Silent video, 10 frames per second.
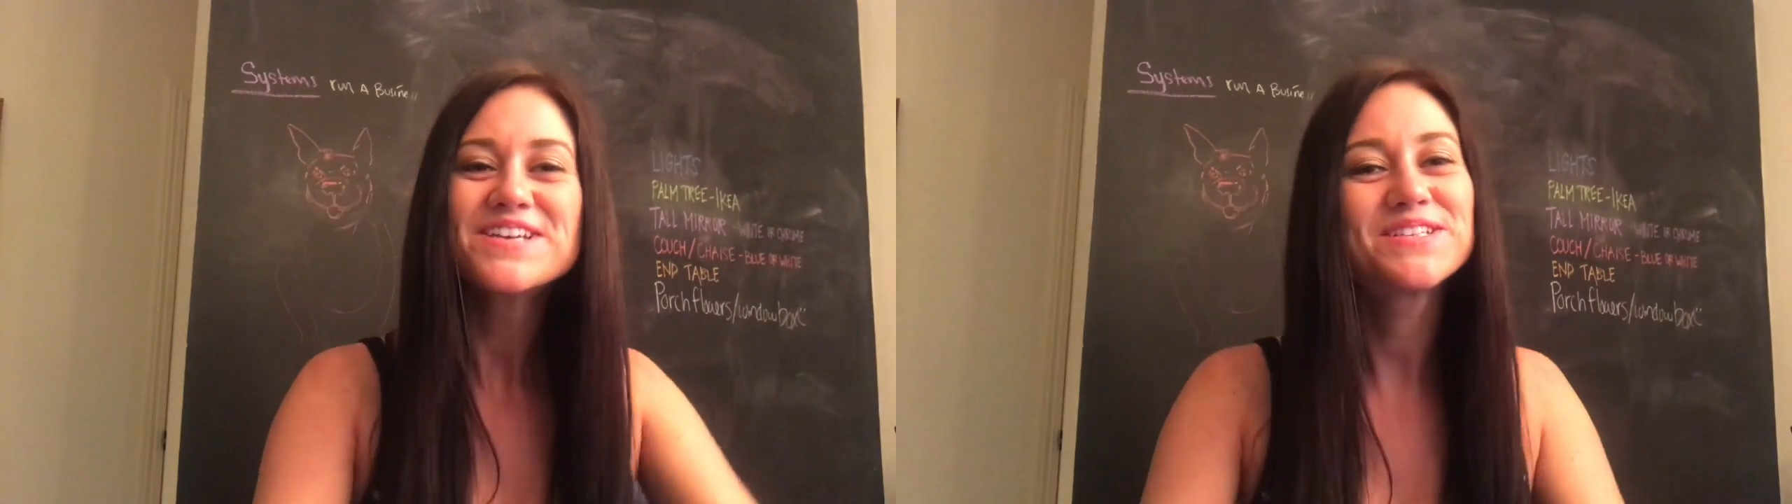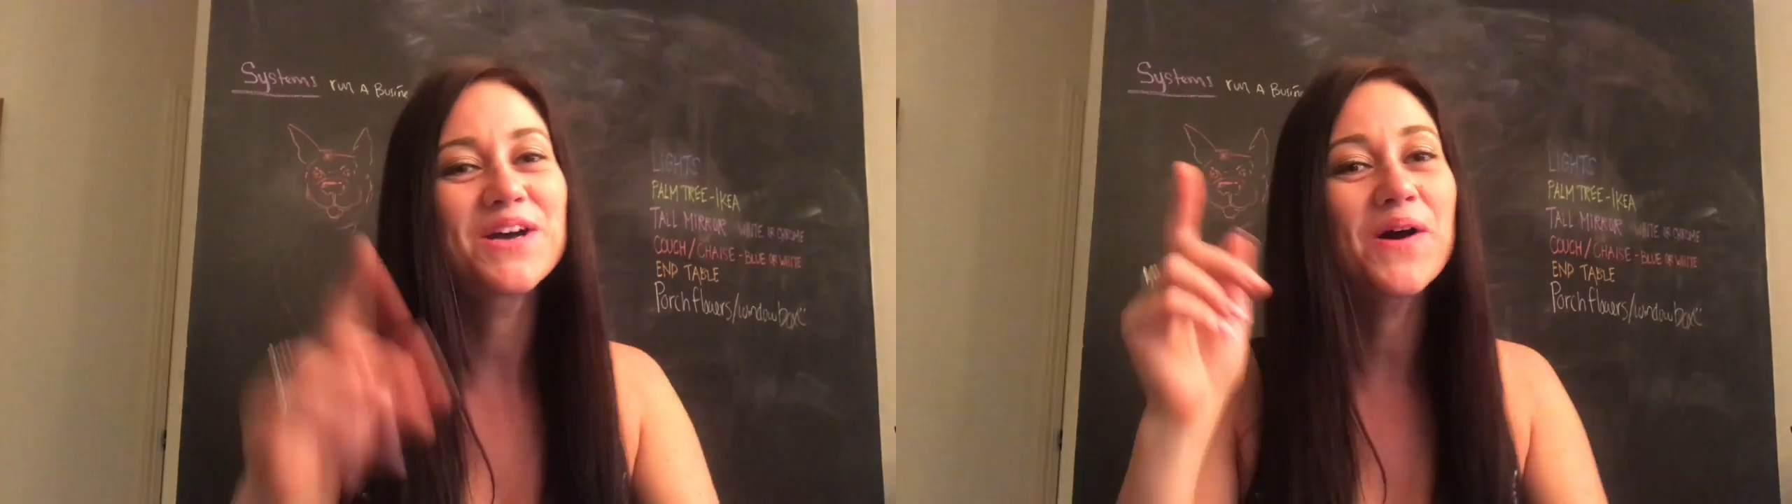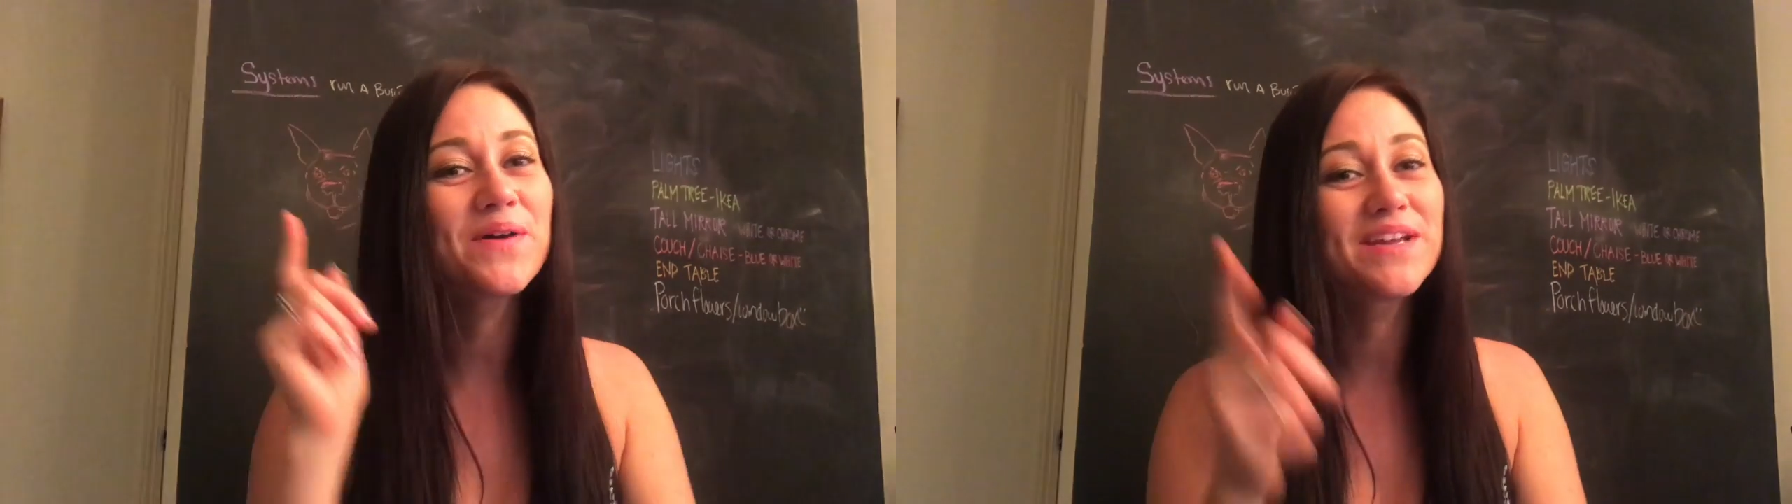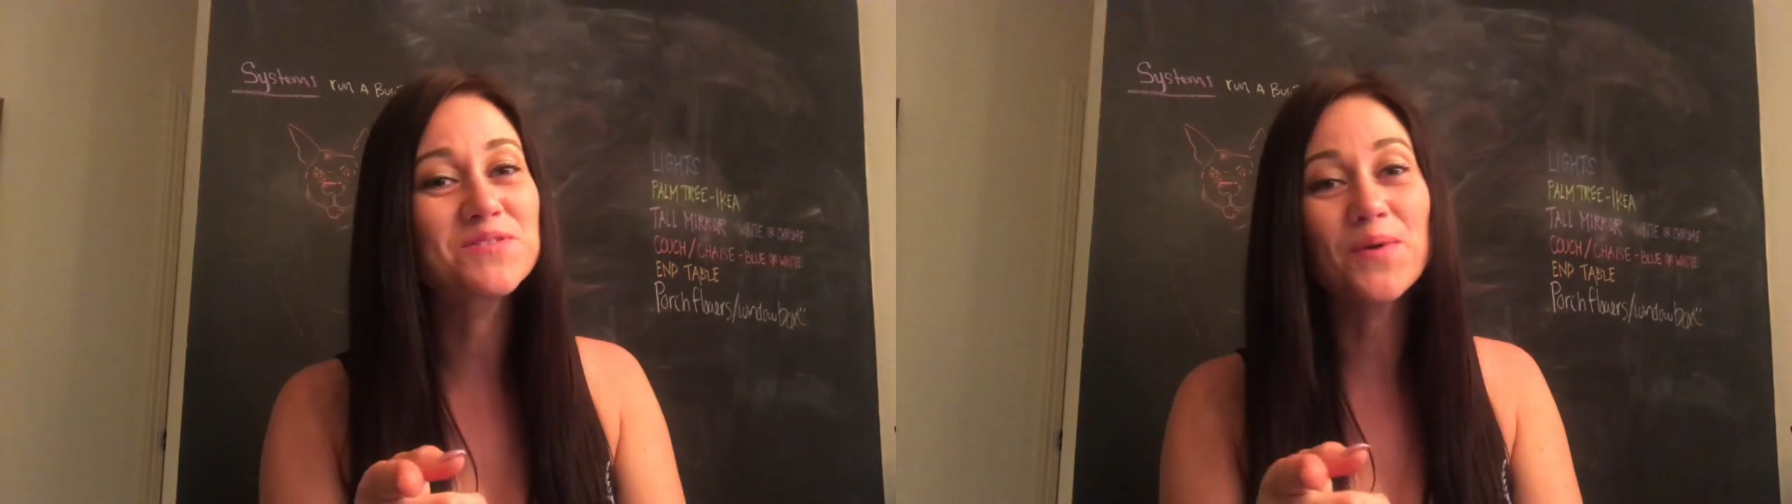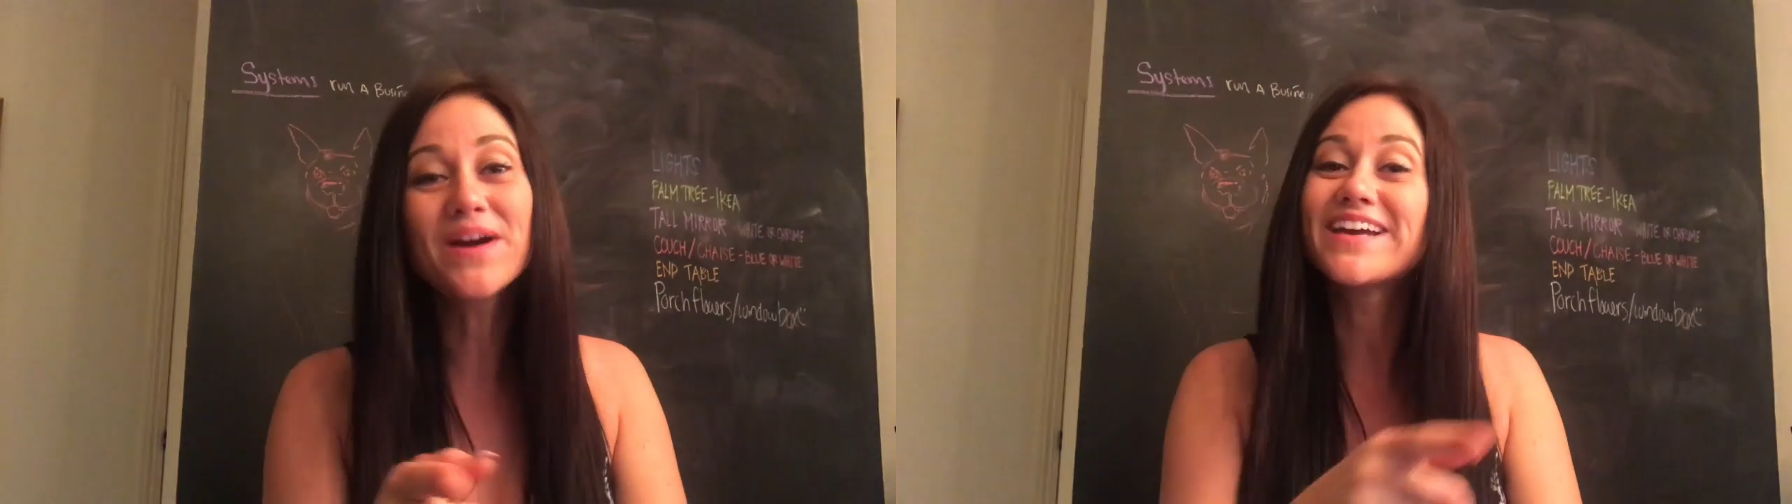So
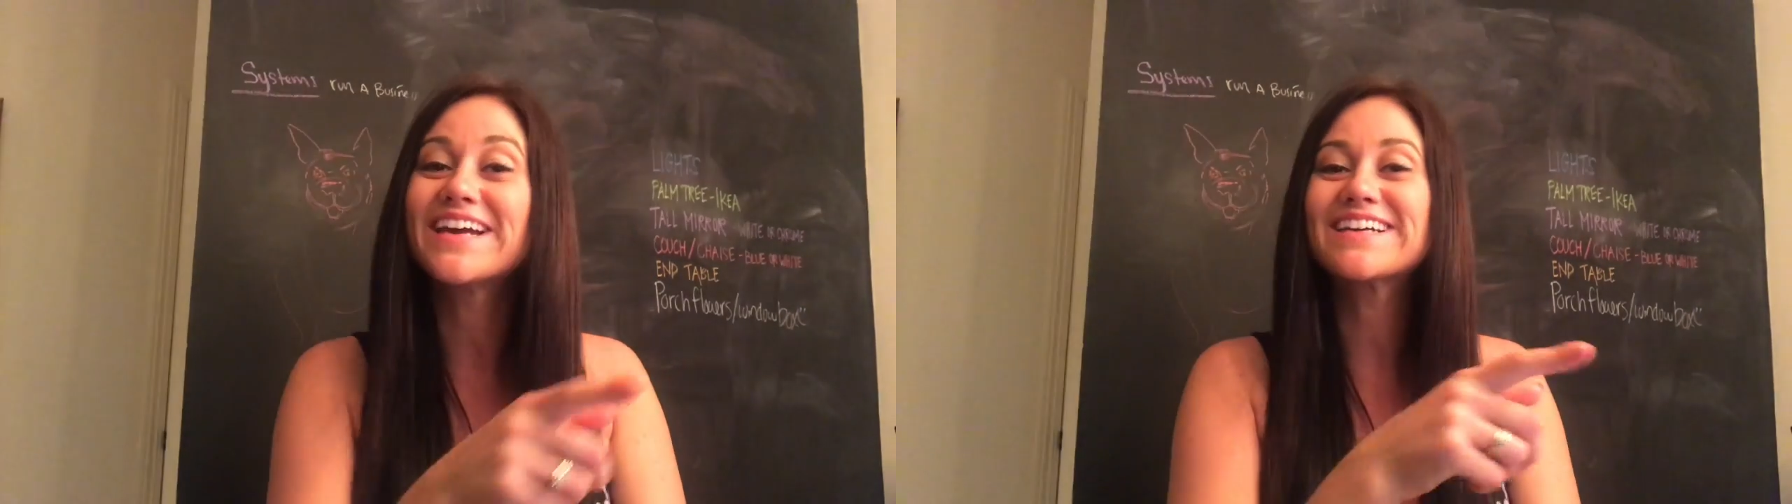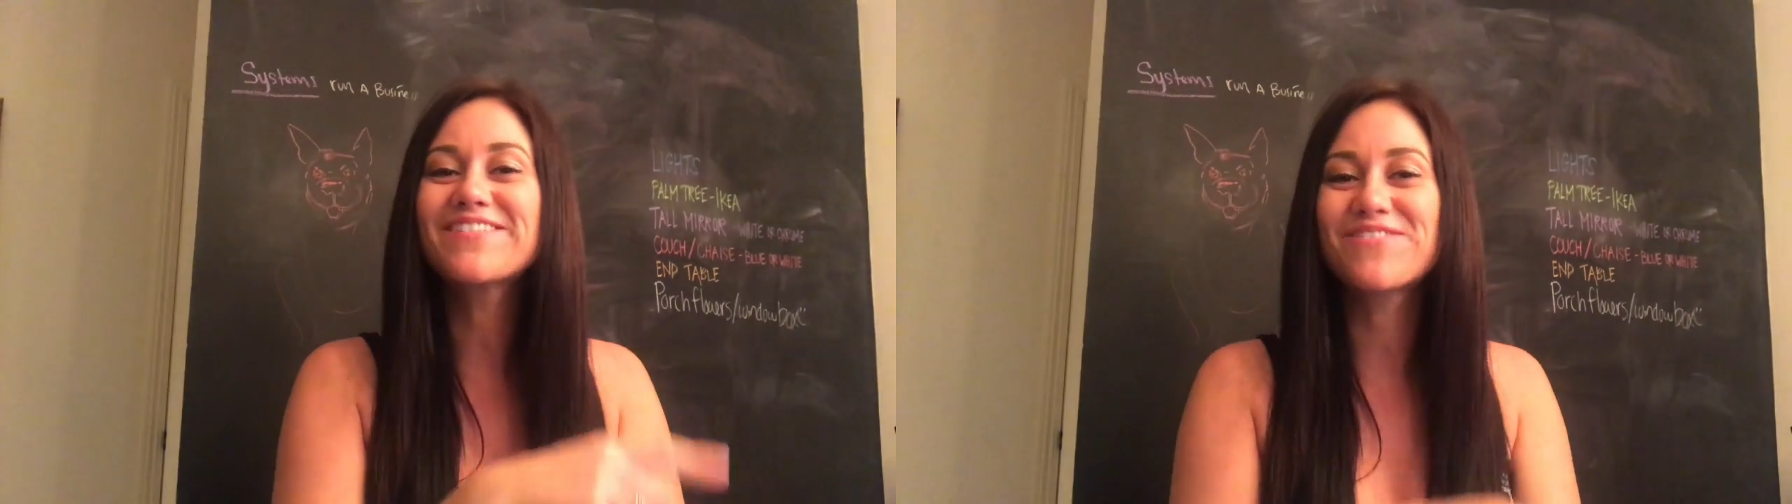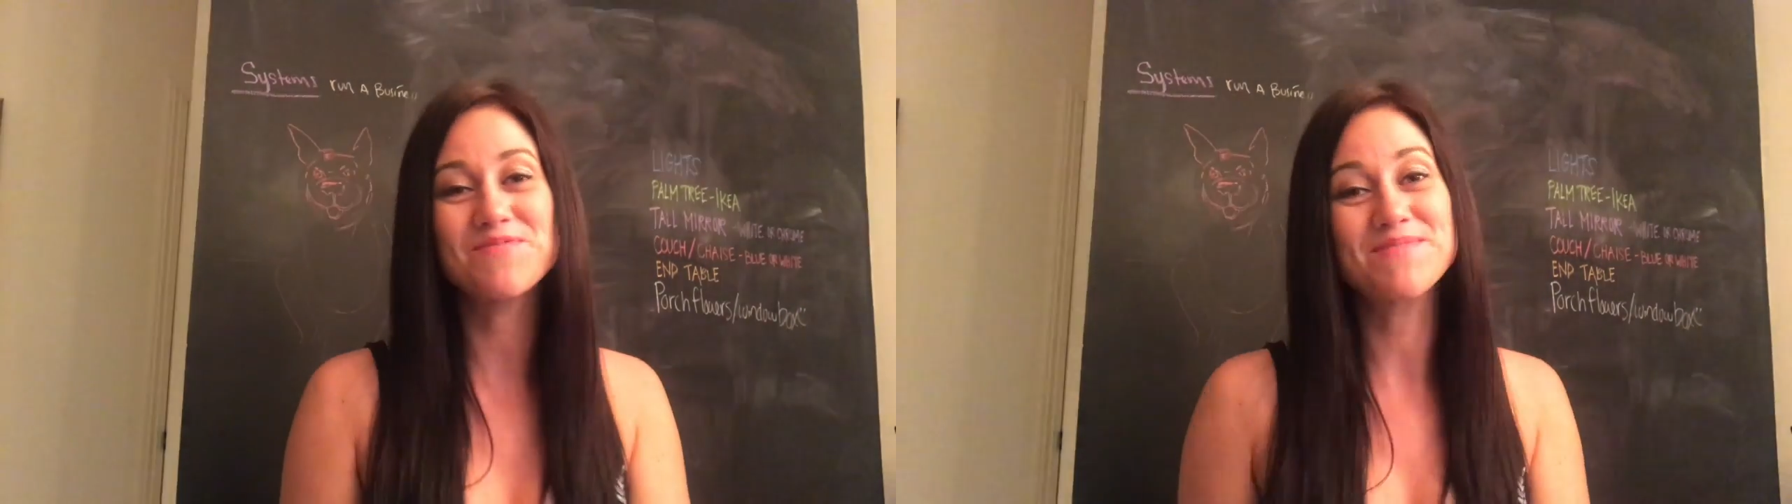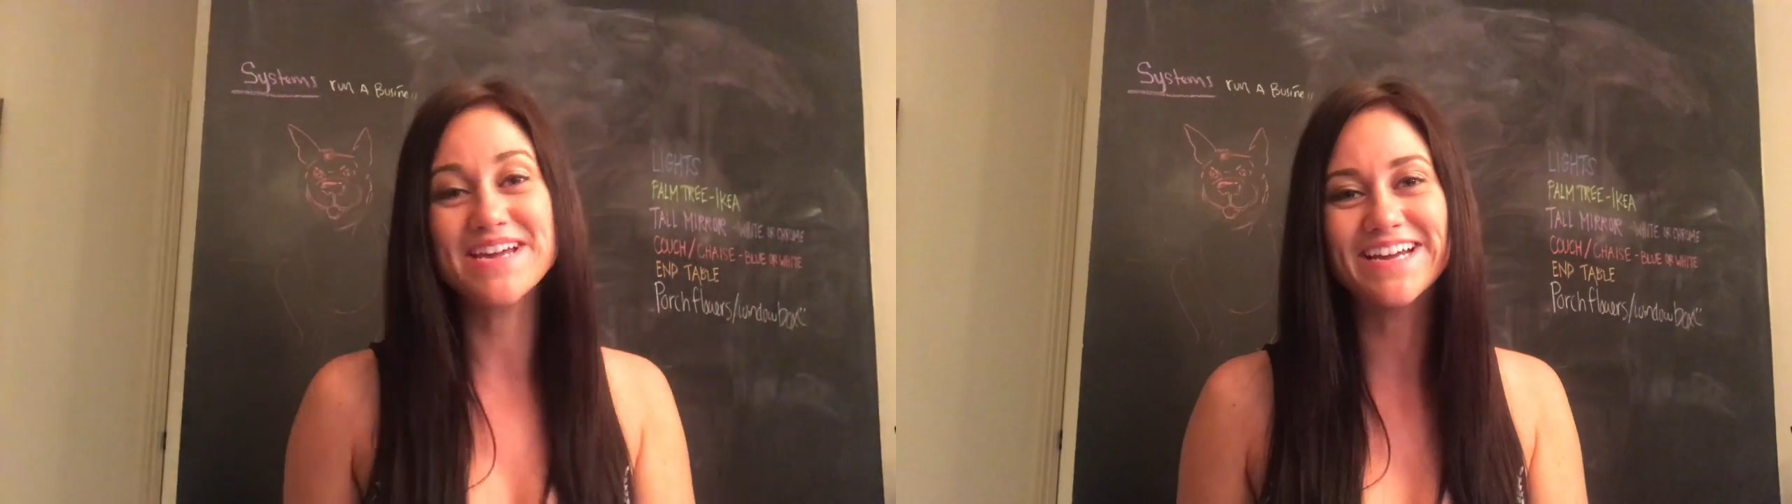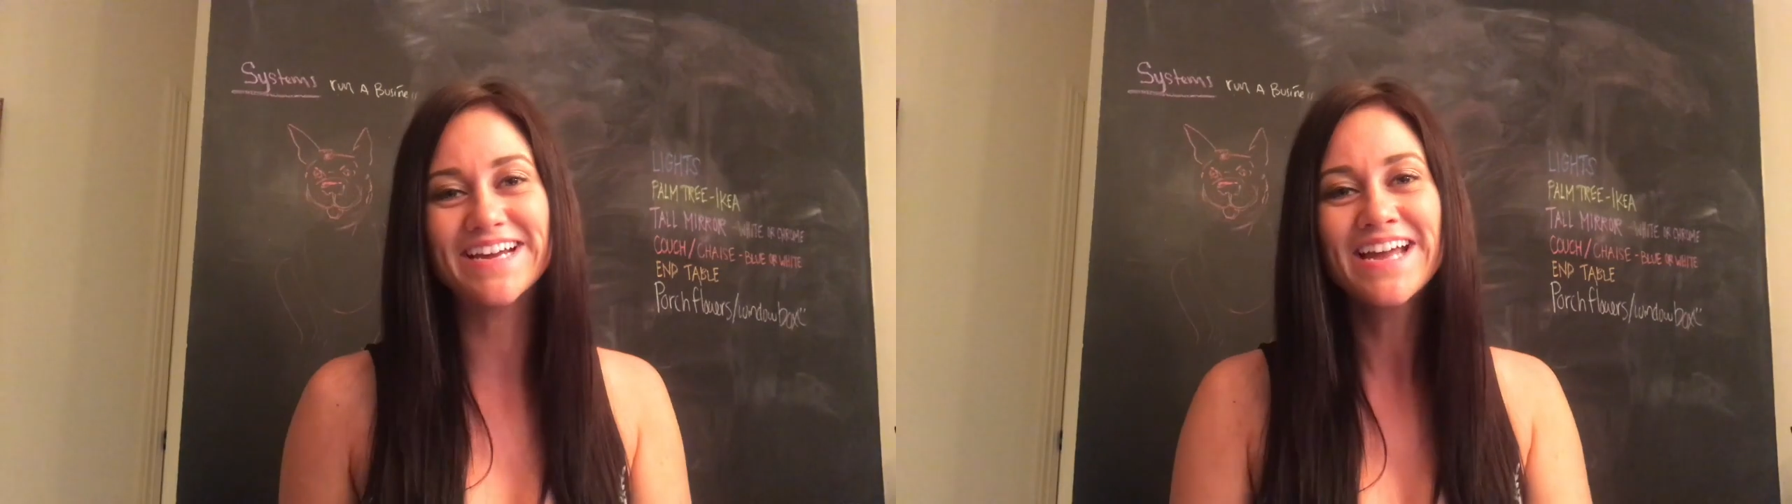it's working for
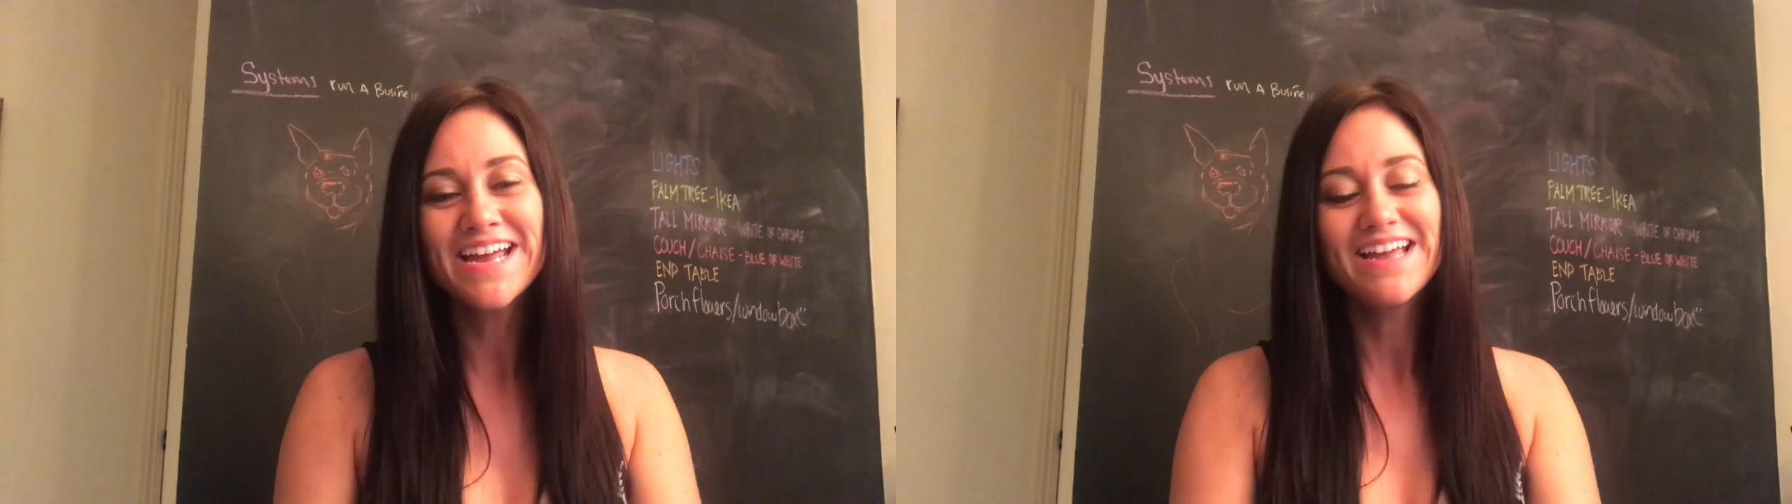me.